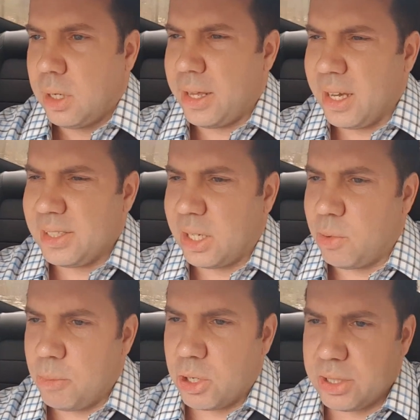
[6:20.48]
I think I said
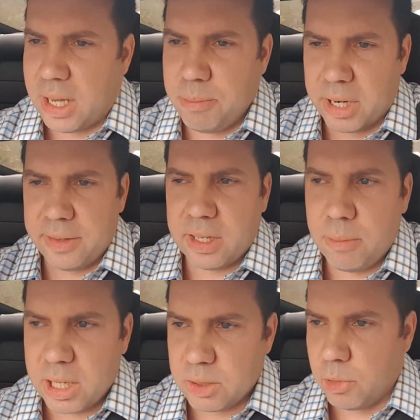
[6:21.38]
one more time, but I think
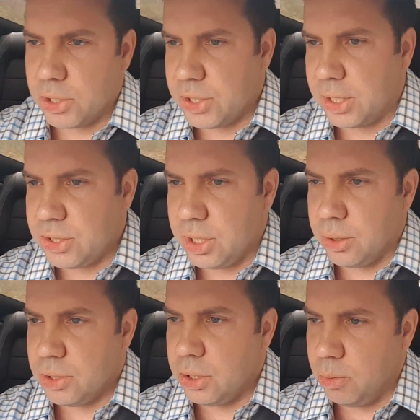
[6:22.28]
it makes more sense to
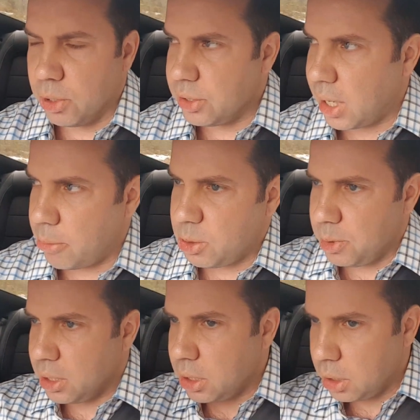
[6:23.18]
do 2 more times
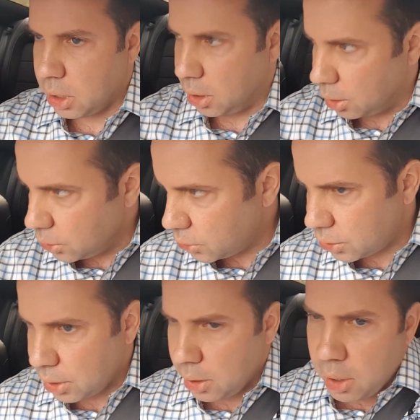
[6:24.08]

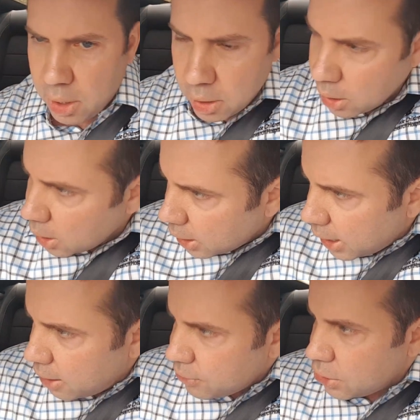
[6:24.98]
because
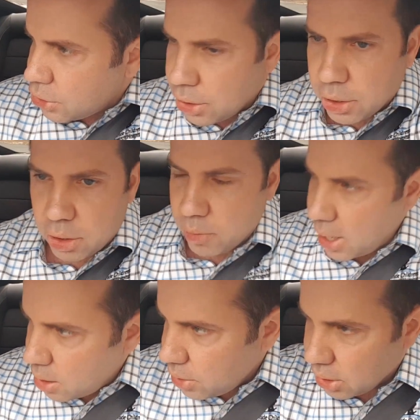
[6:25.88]
I have to turn
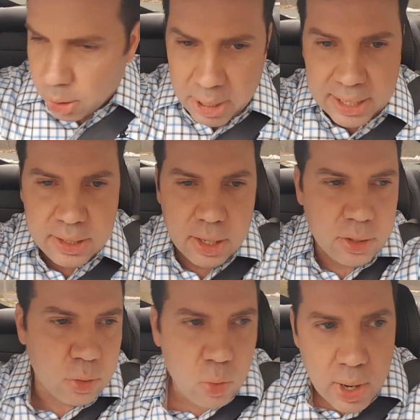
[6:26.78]
around and go back the
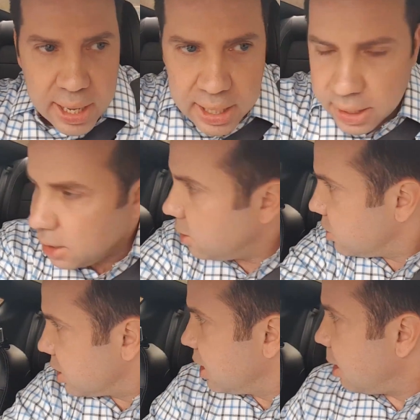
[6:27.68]
other way, and
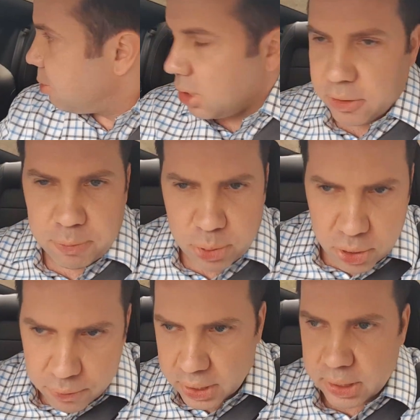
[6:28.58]
there's a couple of
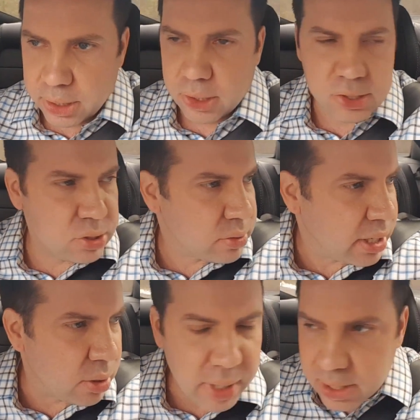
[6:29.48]
perfectly good
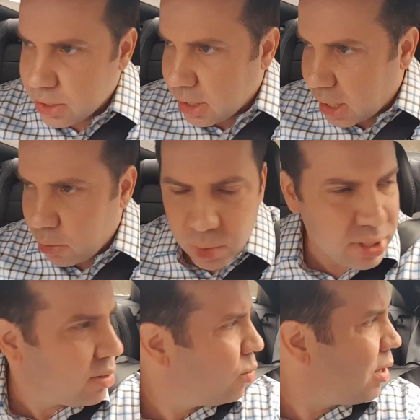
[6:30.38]
straightaways that I
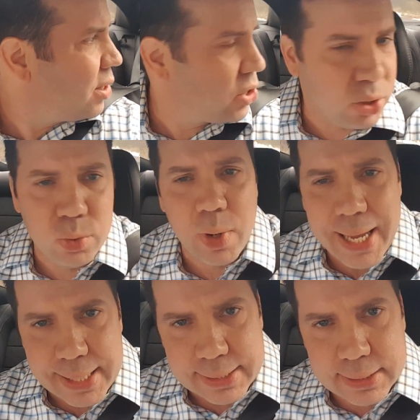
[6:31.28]
wouldn't want to
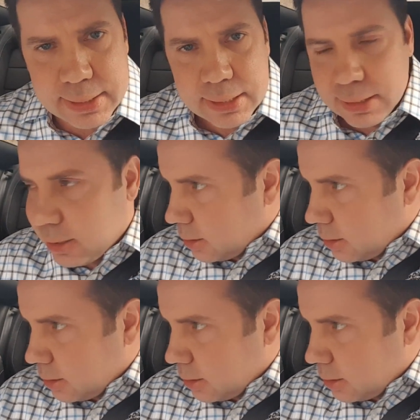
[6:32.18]
waste.